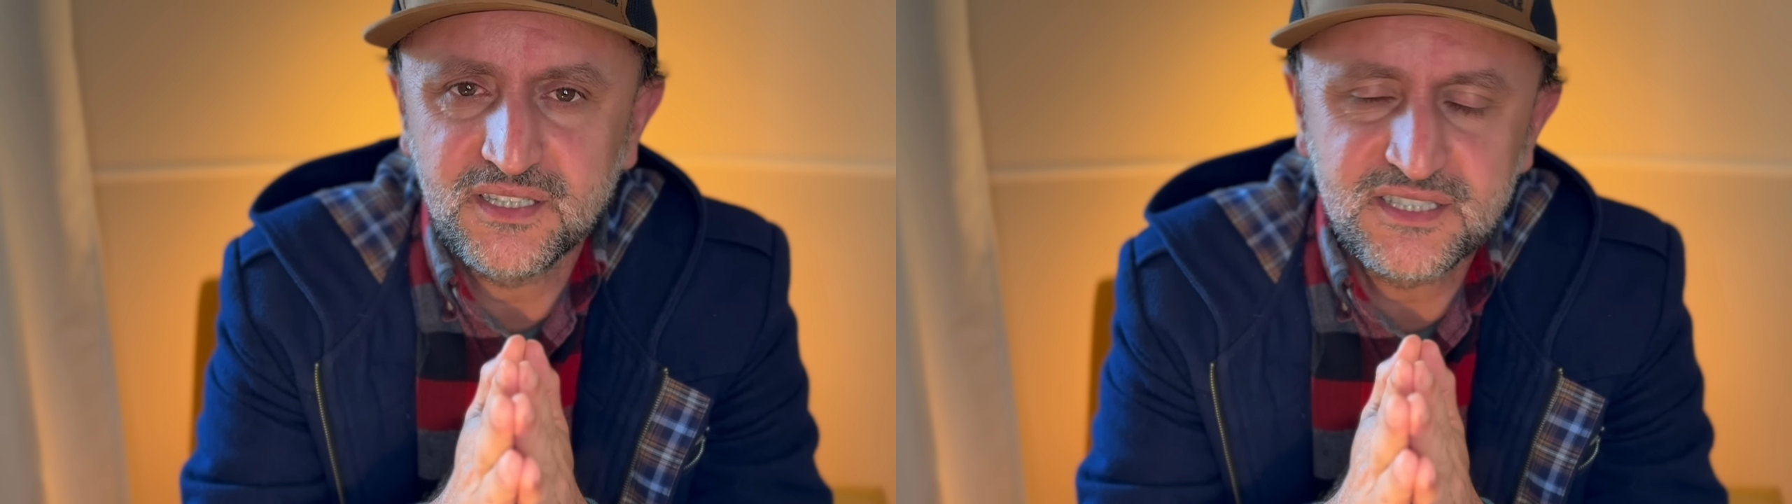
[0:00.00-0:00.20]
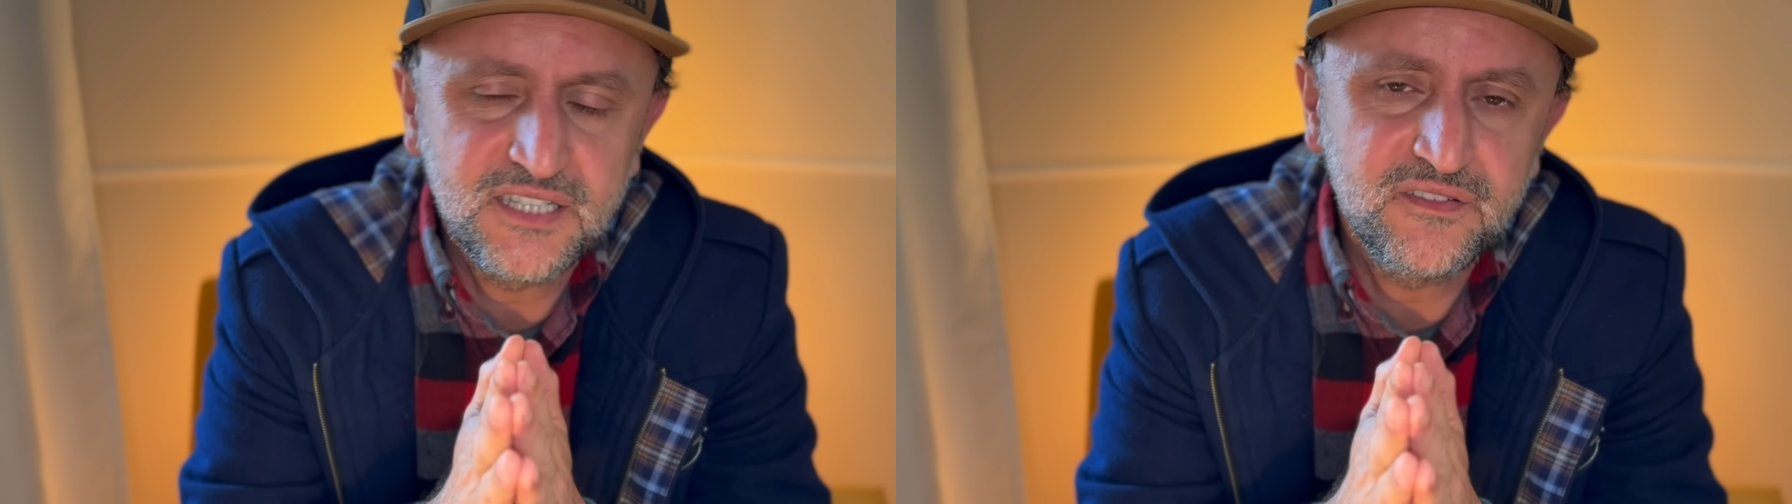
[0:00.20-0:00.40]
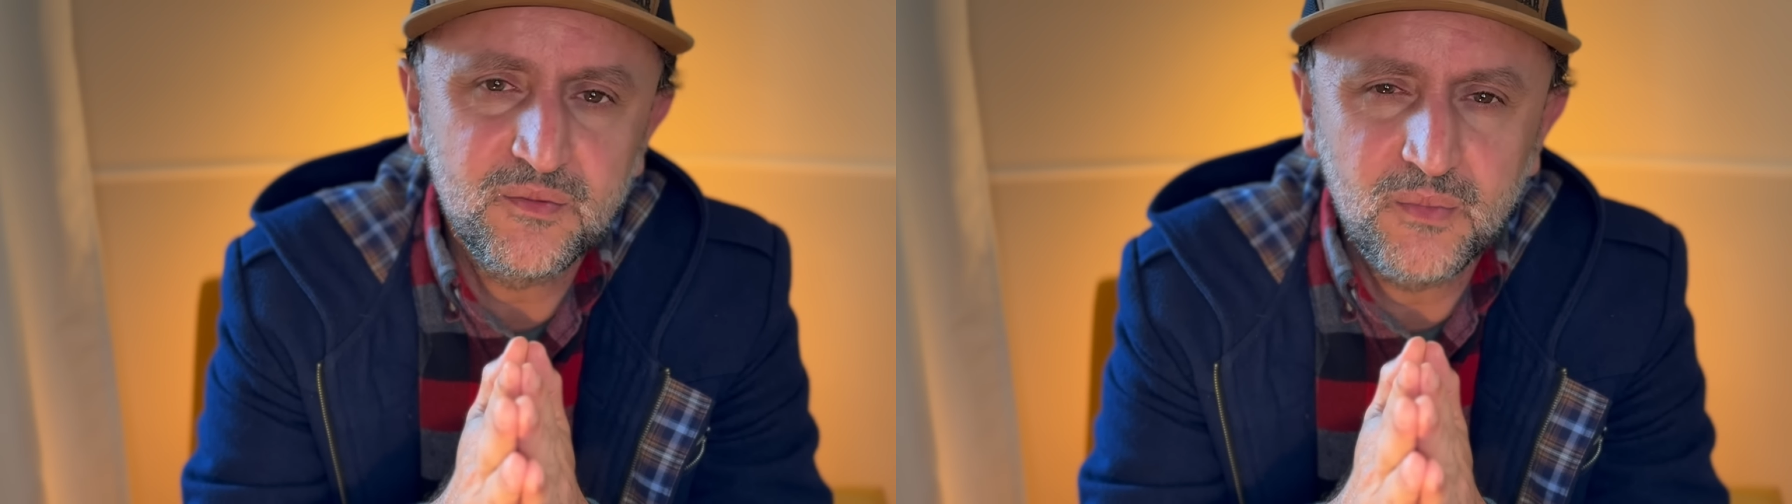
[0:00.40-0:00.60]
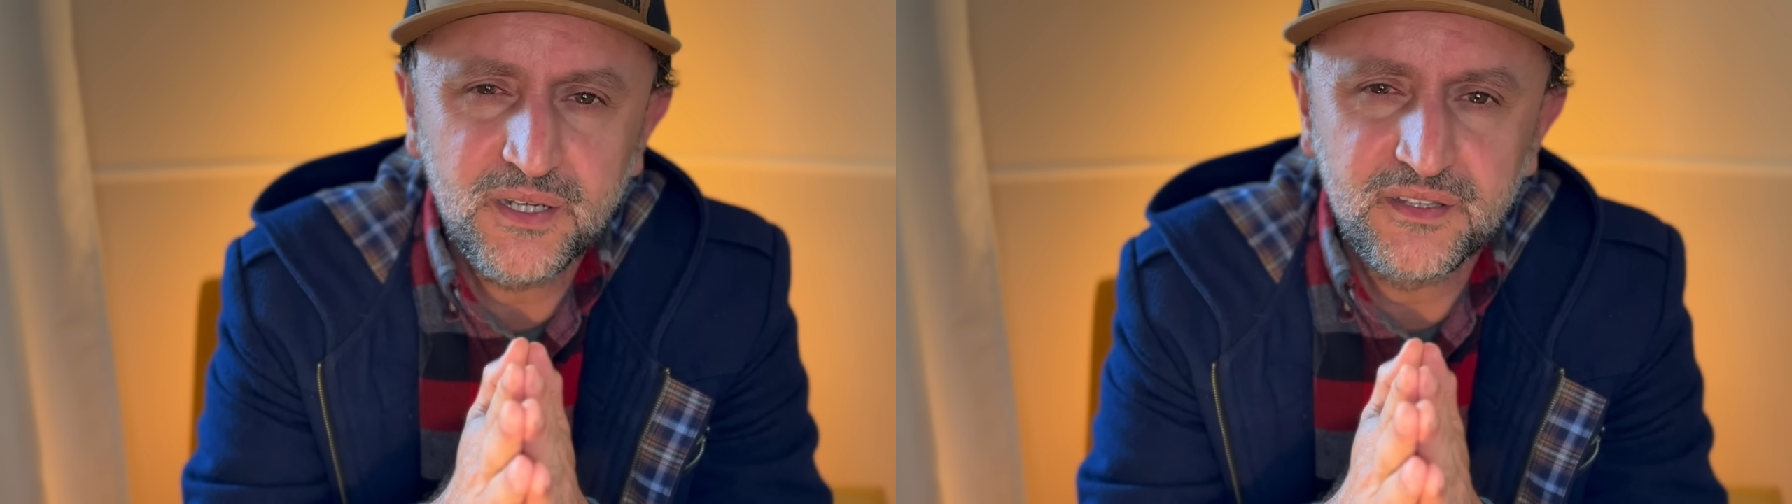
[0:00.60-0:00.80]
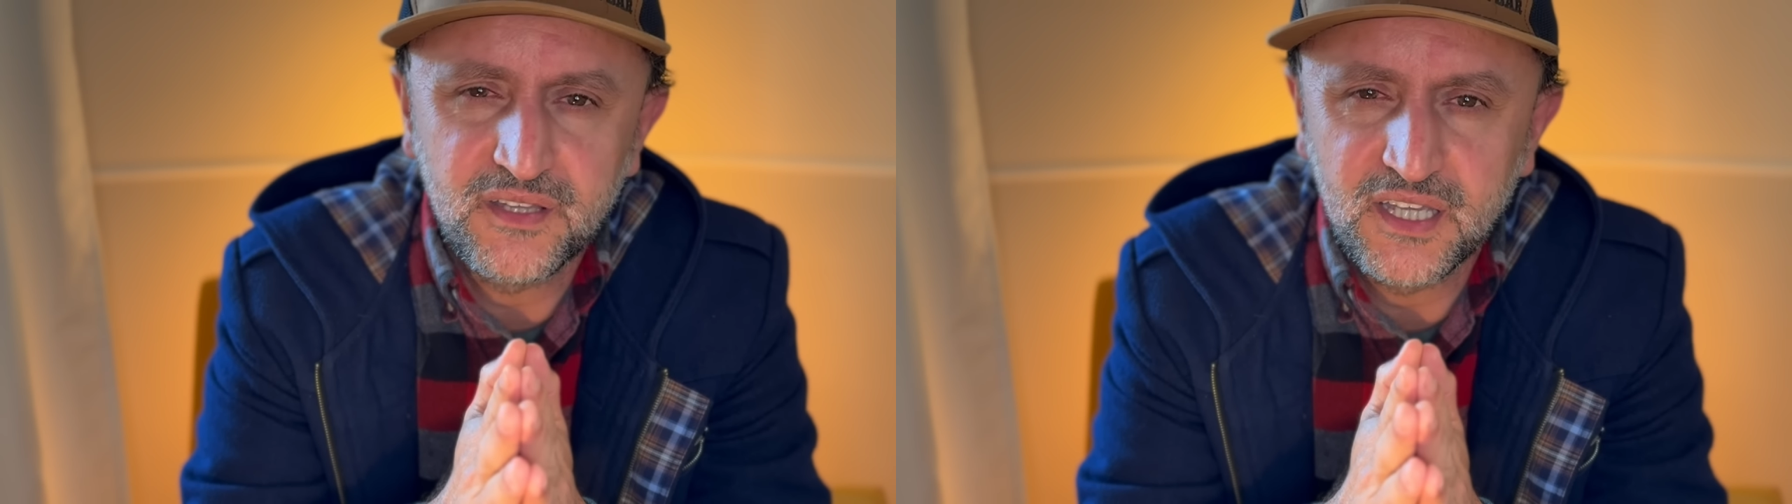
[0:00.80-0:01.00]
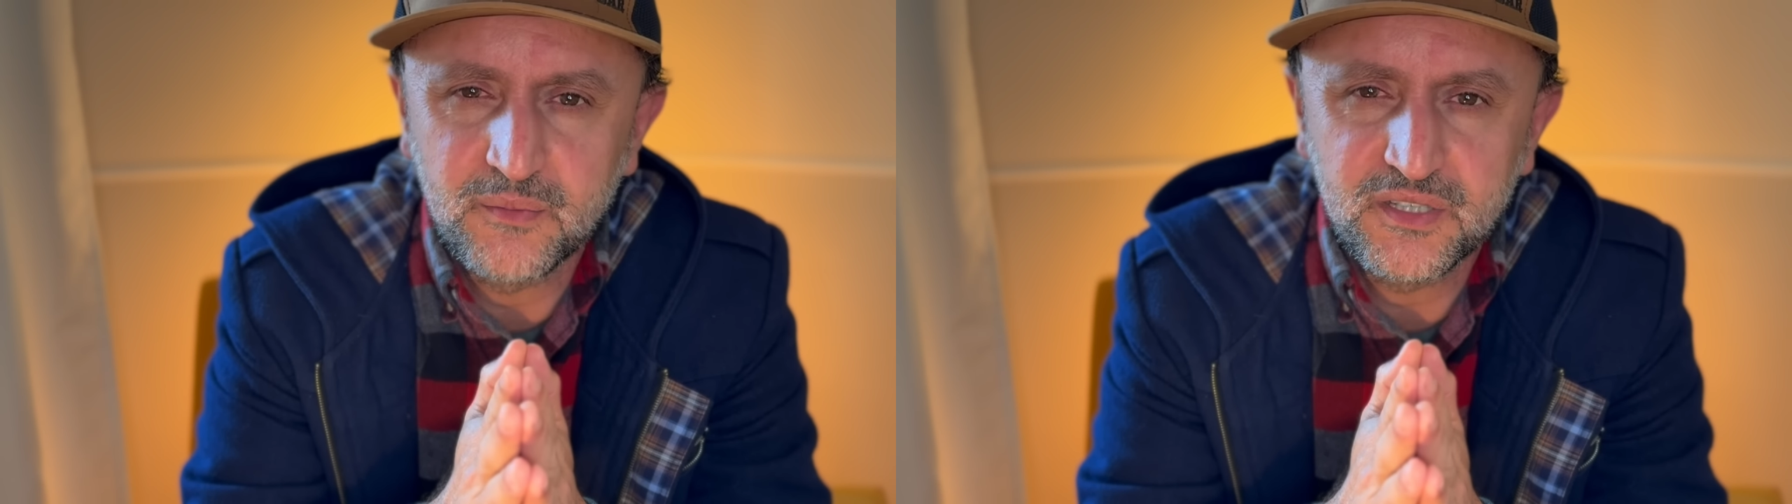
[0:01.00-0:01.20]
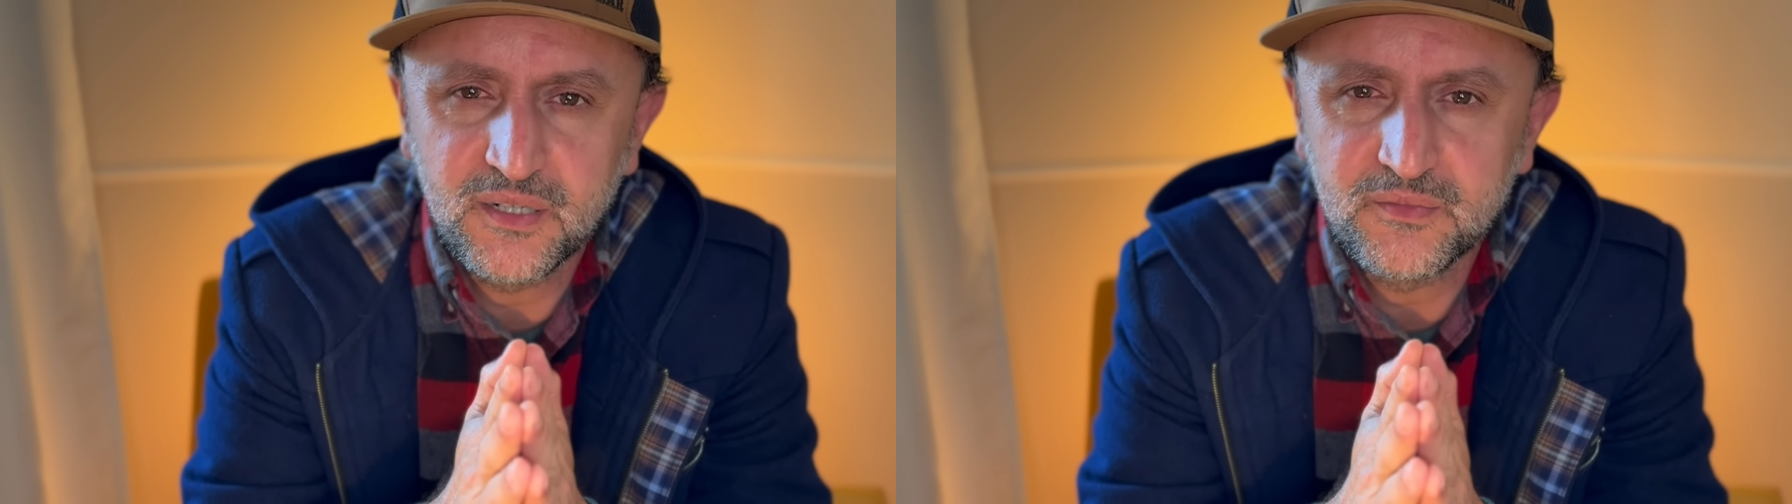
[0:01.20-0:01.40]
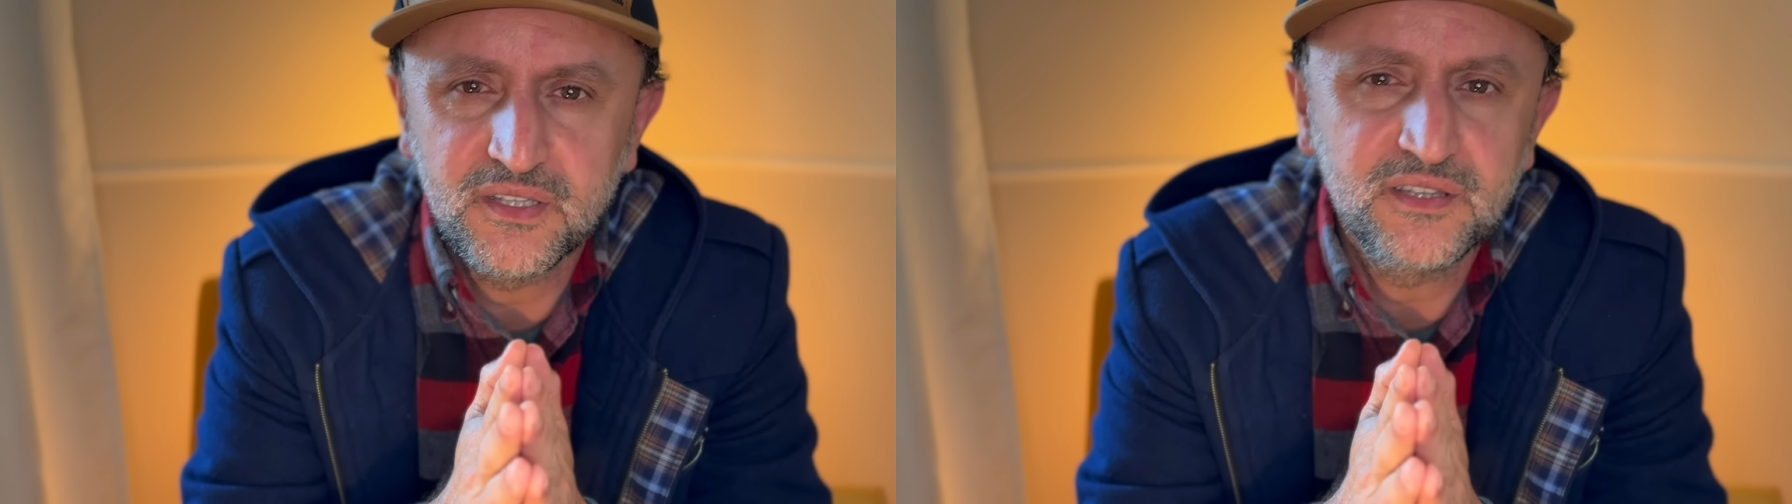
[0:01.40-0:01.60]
Let's give them money. They're going to become a